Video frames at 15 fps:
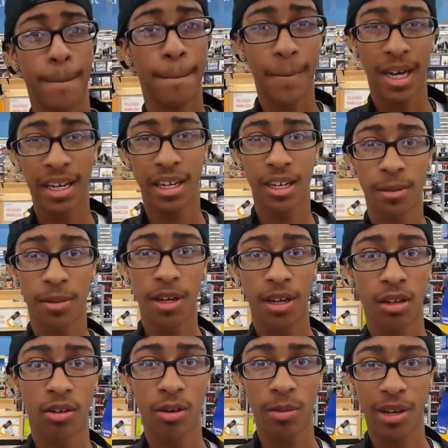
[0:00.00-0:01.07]
Might end up
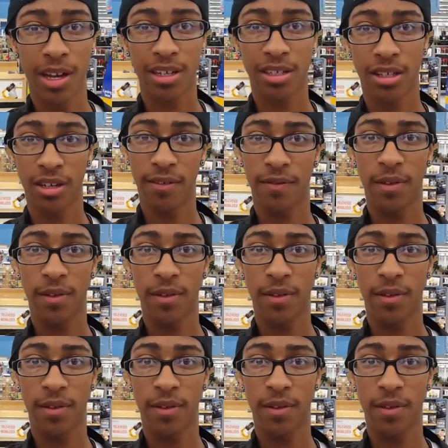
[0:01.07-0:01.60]
getting Chromecast. Let it